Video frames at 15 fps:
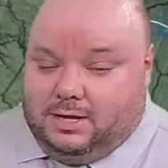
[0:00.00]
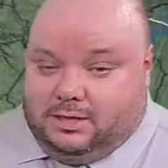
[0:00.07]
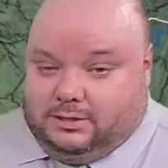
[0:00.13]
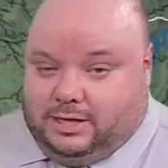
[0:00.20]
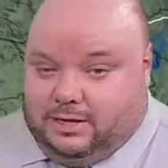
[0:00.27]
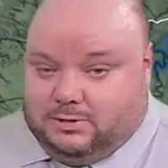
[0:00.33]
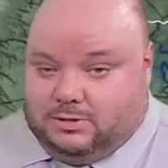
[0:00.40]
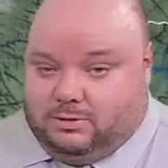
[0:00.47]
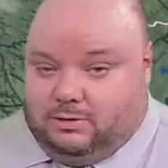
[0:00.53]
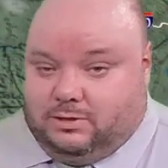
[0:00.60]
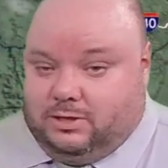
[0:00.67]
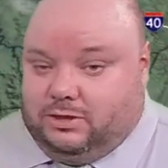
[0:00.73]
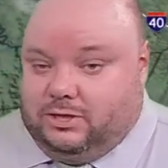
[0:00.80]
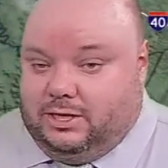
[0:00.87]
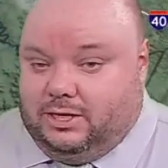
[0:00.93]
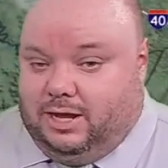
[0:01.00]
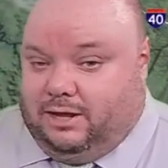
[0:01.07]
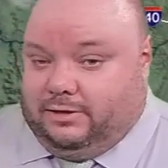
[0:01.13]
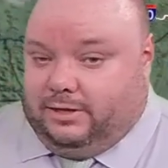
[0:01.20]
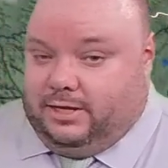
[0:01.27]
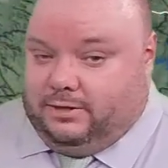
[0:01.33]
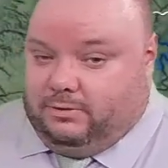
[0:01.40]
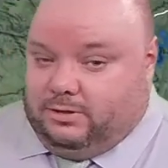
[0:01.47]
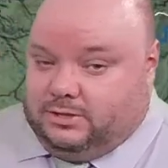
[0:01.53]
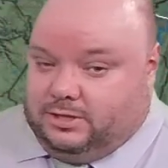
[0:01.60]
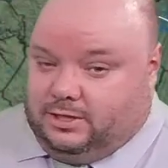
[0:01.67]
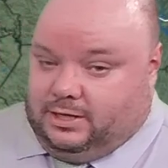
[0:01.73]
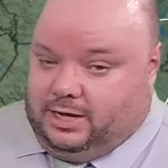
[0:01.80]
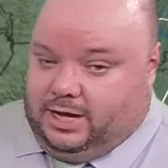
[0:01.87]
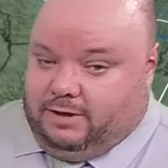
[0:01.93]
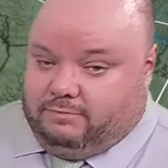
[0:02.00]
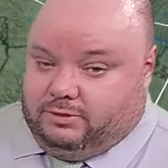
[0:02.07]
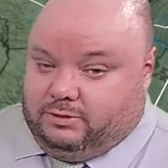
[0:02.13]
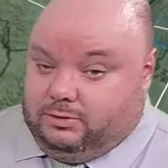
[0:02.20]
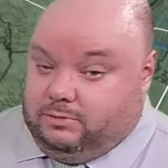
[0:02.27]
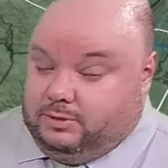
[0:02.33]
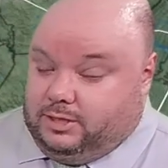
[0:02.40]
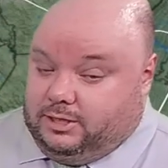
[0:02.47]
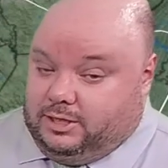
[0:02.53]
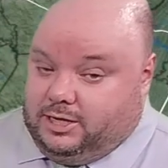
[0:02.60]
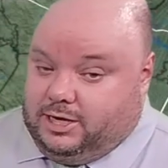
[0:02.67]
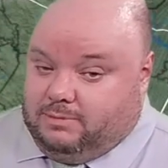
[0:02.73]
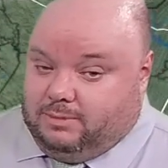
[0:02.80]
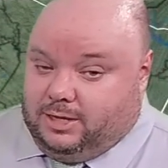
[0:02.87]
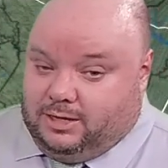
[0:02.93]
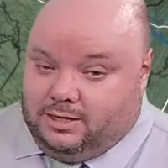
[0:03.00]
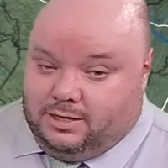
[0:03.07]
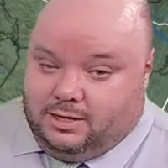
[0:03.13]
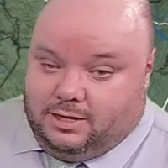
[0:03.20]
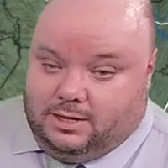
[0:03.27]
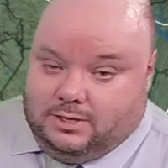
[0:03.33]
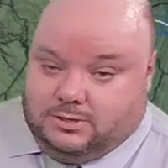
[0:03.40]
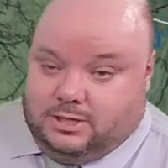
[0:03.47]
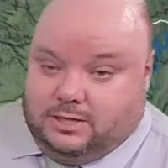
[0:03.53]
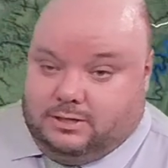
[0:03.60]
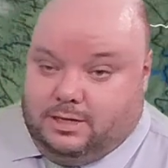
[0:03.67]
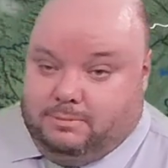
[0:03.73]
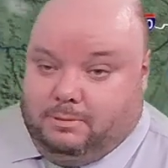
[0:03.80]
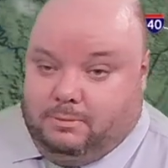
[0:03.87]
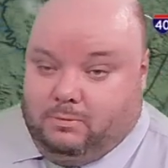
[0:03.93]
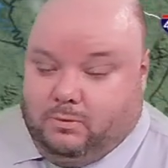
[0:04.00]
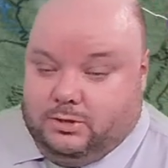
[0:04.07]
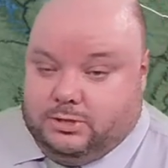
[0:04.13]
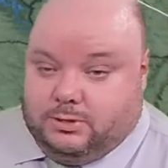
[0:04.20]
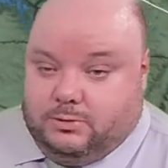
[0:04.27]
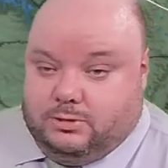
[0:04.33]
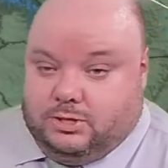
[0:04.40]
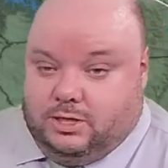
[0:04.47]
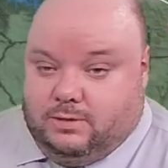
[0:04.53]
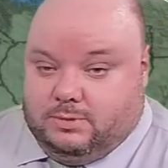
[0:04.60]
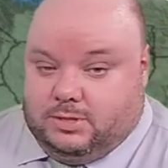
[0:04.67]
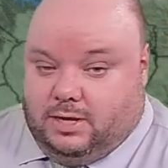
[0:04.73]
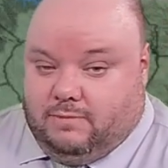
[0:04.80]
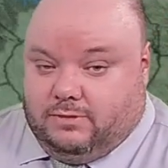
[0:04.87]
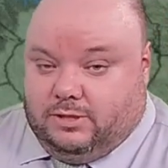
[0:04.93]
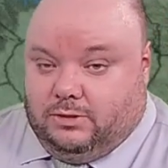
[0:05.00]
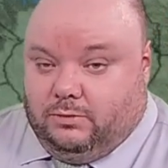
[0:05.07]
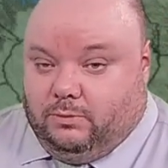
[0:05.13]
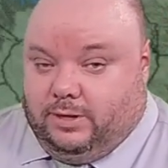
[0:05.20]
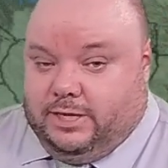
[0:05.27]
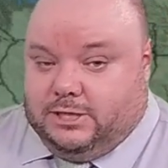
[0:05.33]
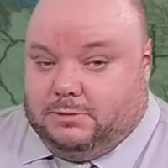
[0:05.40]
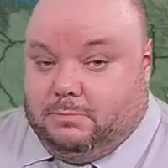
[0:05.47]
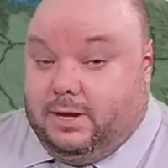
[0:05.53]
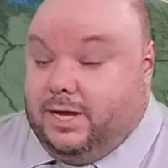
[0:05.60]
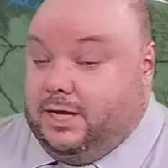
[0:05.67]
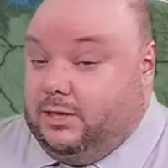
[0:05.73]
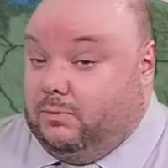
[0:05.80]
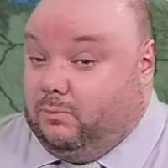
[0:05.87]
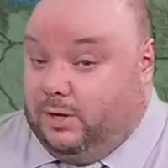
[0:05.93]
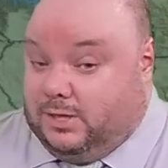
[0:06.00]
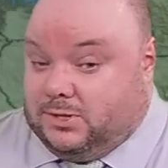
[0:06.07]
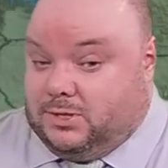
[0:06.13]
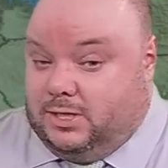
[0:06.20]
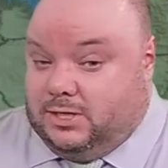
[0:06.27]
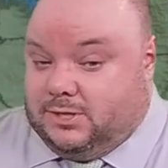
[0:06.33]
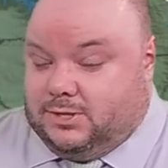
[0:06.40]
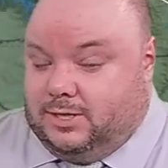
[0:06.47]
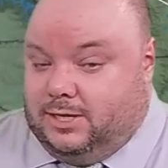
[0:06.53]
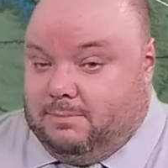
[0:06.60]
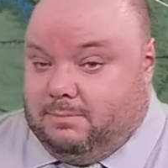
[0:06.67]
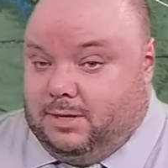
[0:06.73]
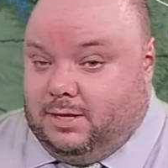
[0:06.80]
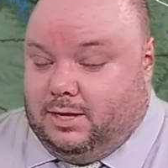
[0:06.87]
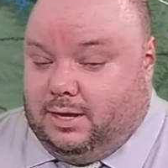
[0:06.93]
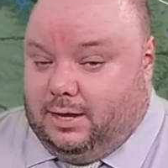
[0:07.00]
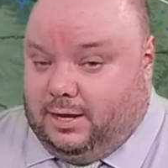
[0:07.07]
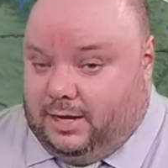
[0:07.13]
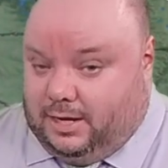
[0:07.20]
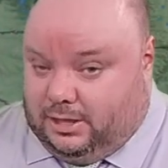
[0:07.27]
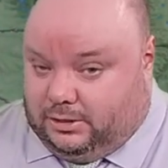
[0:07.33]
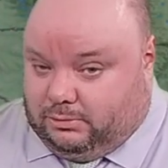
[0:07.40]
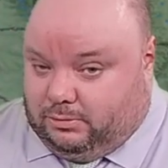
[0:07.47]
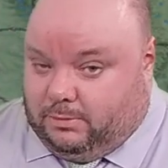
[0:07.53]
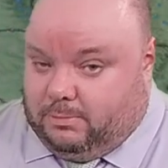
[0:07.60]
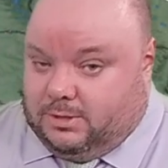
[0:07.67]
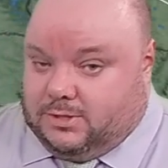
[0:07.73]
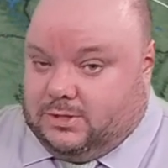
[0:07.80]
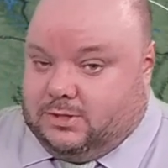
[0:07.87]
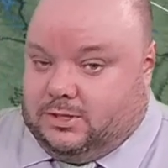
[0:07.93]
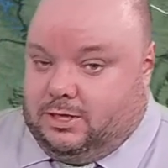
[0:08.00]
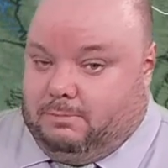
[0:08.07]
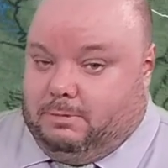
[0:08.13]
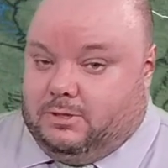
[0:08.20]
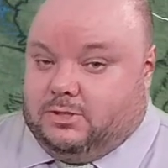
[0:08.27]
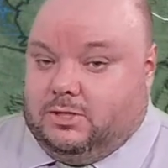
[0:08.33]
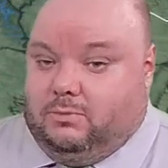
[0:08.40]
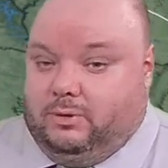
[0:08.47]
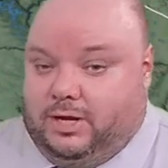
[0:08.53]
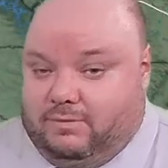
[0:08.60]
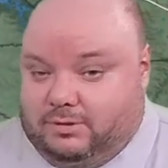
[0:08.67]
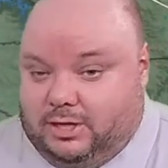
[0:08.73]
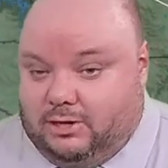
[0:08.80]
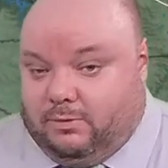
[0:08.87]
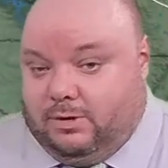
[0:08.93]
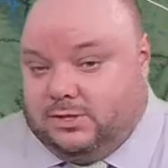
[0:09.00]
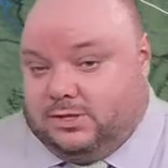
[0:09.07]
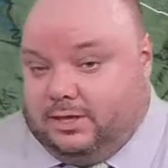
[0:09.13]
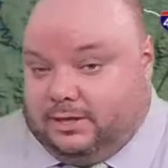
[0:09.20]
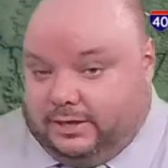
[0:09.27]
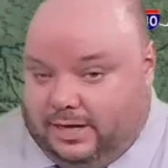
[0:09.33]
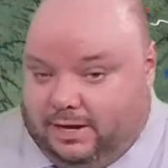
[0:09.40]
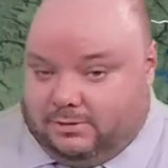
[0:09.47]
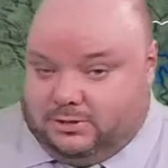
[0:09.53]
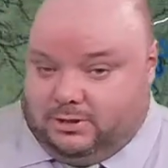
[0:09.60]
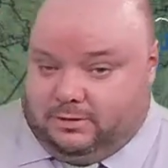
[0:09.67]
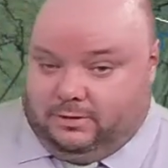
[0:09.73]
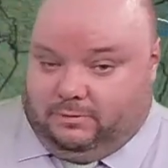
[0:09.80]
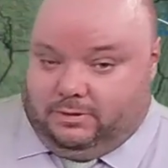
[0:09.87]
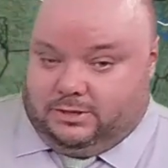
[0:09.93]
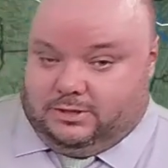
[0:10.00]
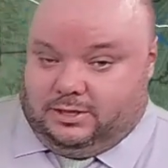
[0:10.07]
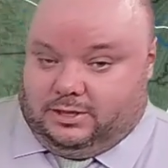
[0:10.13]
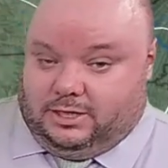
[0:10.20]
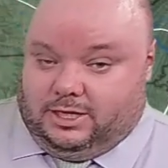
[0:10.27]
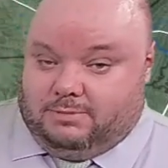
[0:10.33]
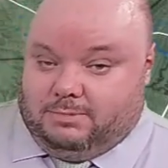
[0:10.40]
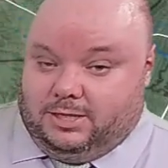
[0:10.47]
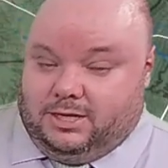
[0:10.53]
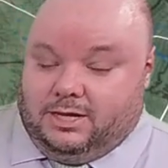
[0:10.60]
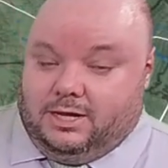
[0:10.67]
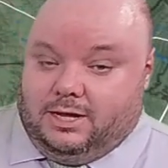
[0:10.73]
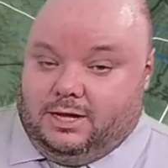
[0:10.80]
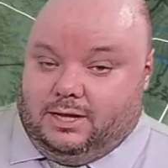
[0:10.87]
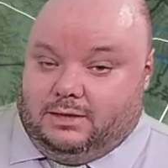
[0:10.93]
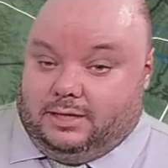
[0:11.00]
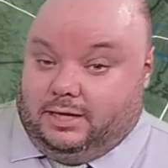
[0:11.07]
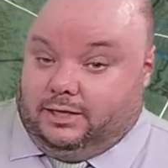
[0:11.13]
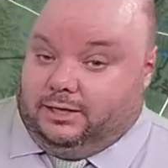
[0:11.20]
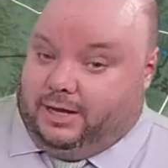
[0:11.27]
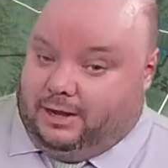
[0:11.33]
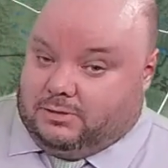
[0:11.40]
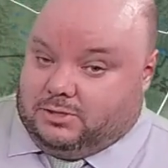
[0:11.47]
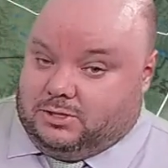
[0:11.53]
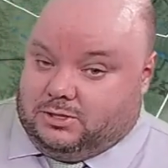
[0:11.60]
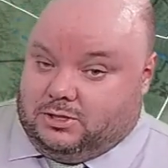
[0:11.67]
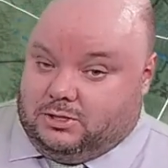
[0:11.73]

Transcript: Clouds start to thin out later into the afternoon and the evening as that deeper moisture shifts off to the west back in the West Tennessee and through Mississippi. So we'll have decreasing clouds here going into the evening. That allows us to